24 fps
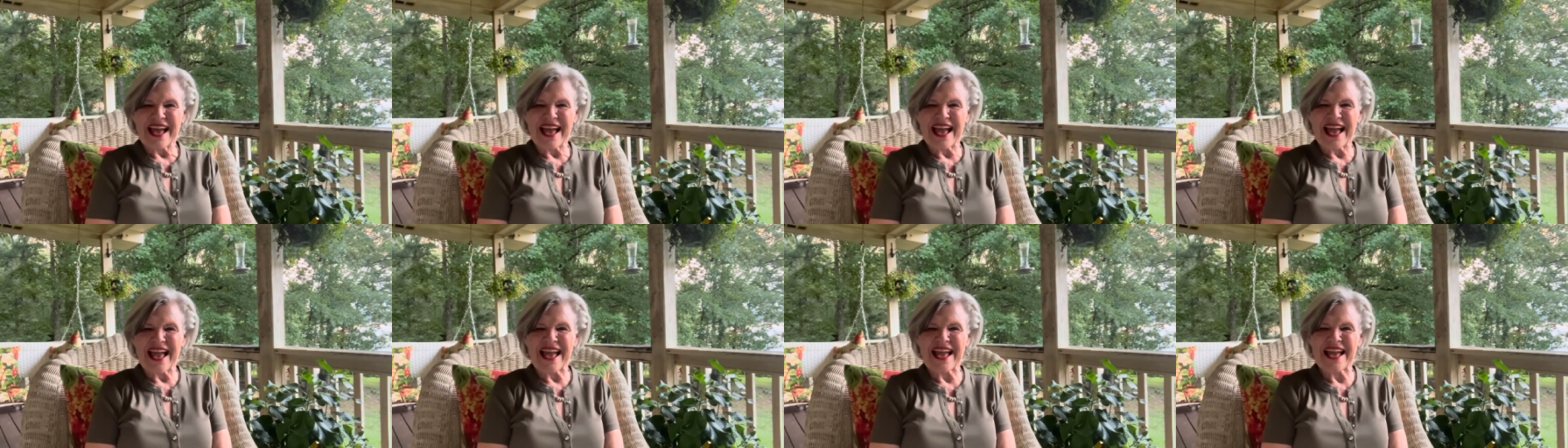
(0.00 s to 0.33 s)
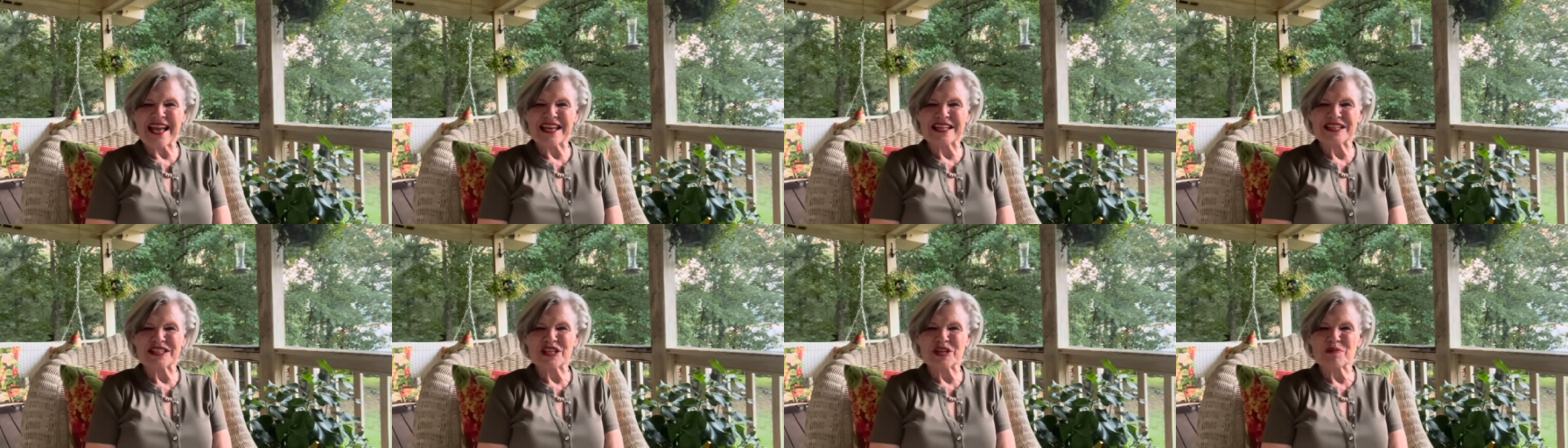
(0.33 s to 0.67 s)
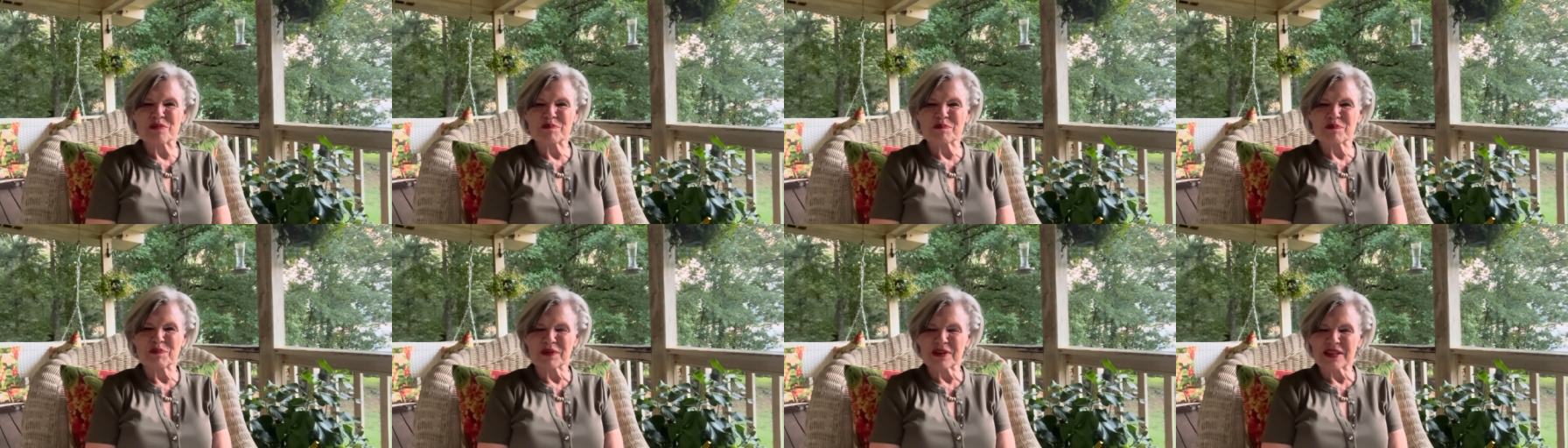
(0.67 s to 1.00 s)
and
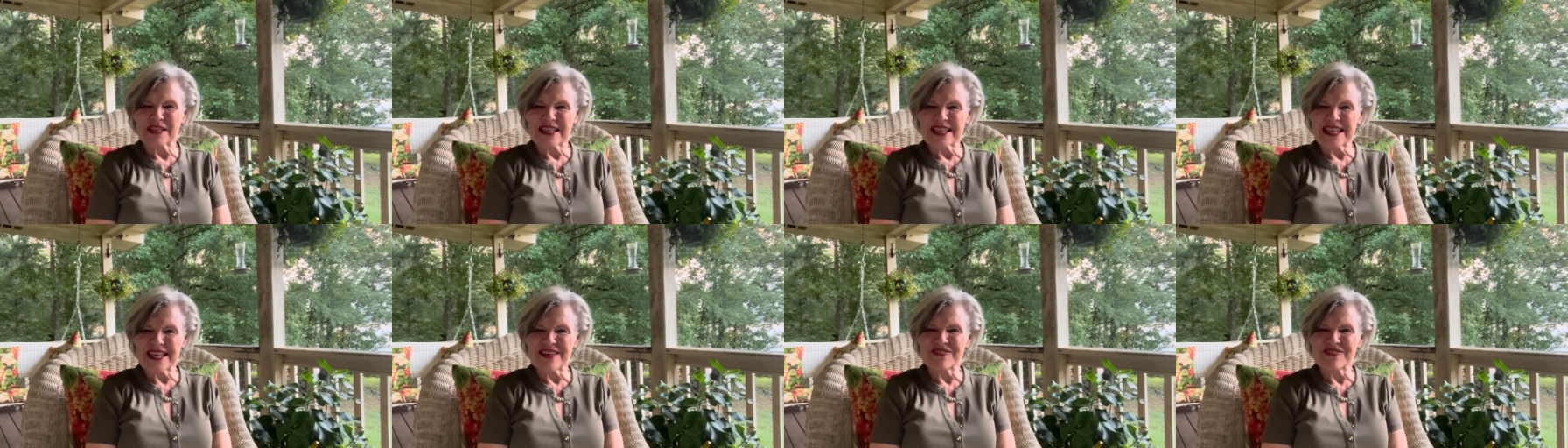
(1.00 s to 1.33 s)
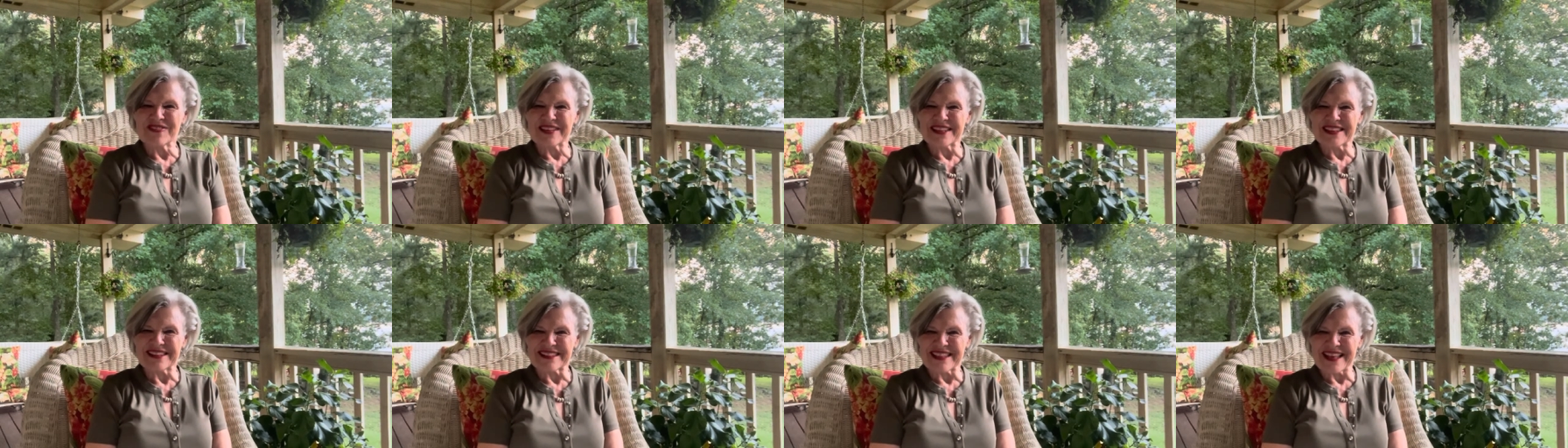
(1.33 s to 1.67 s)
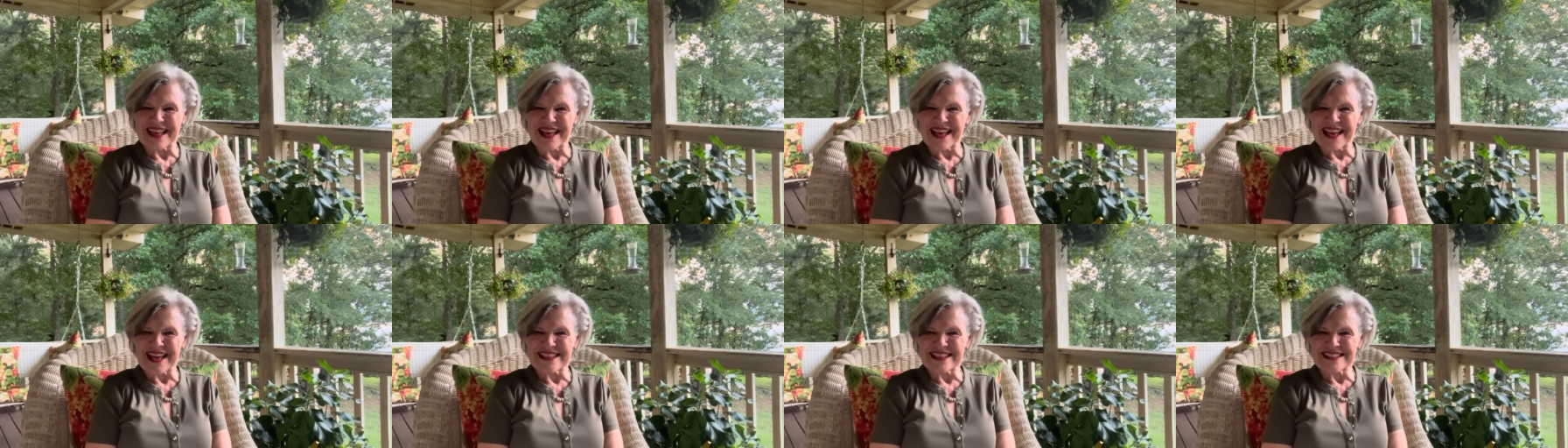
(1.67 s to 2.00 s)
believing
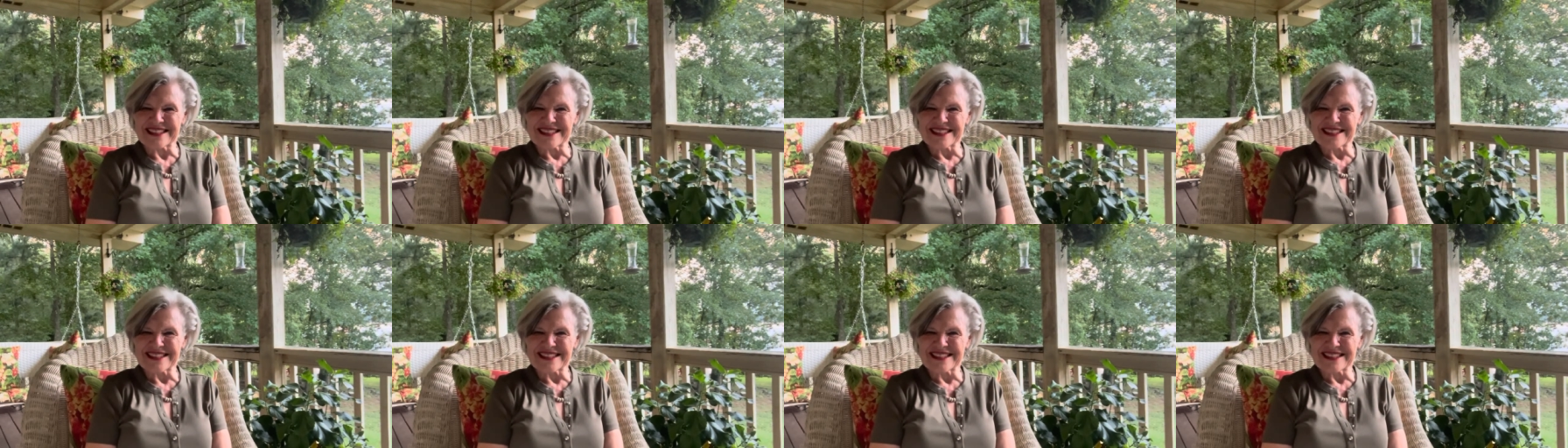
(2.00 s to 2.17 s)
that,